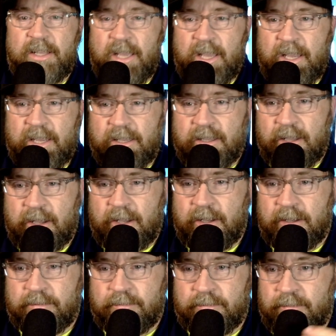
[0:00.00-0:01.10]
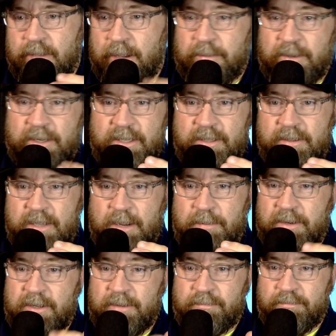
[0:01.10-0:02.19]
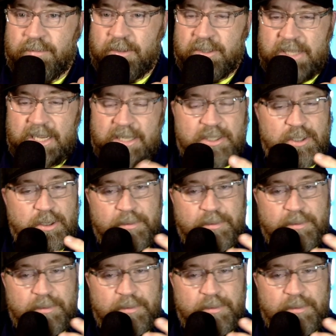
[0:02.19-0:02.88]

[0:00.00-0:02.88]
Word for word: "Hey, um, I'm gonna I'm gonna protect you.